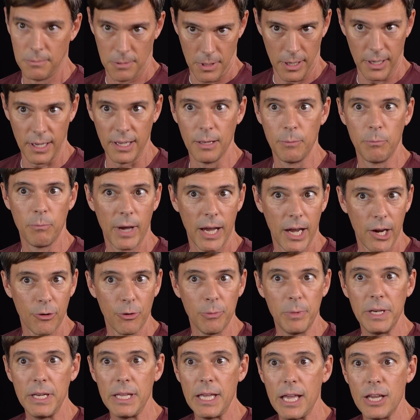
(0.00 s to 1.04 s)
again,
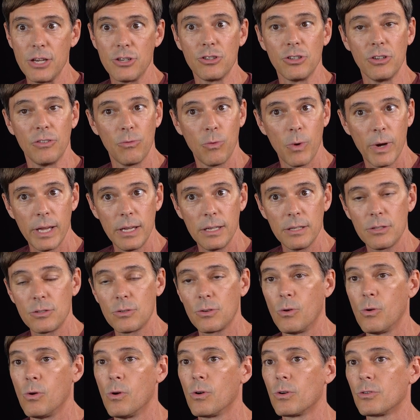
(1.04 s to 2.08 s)
bioremediation of
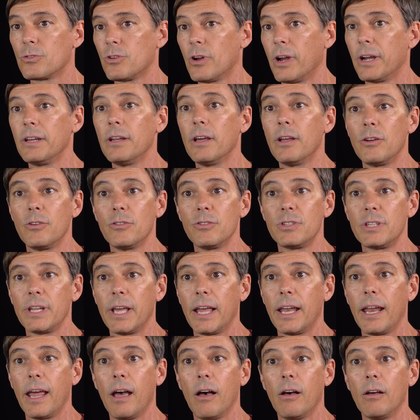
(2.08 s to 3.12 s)
waste or trying to
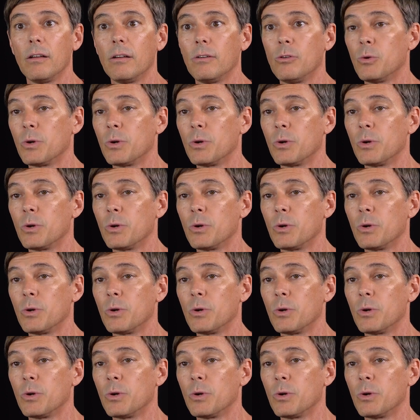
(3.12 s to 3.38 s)
understand how